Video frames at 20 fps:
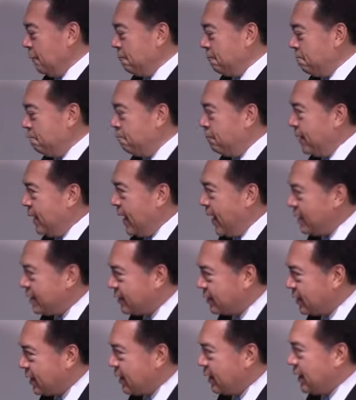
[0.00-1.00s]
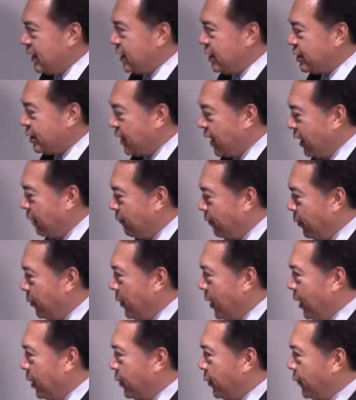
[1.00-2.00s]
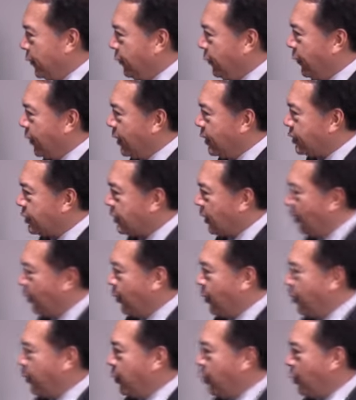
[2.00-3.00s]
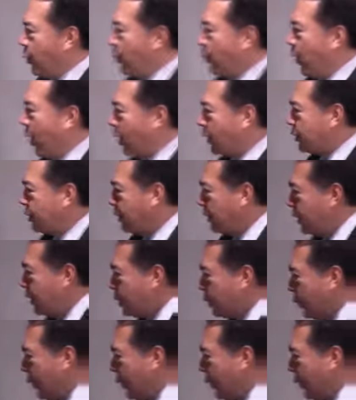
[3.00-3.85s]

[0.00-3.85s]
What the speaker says: blessed is everyone who fears the Lord, who walks in his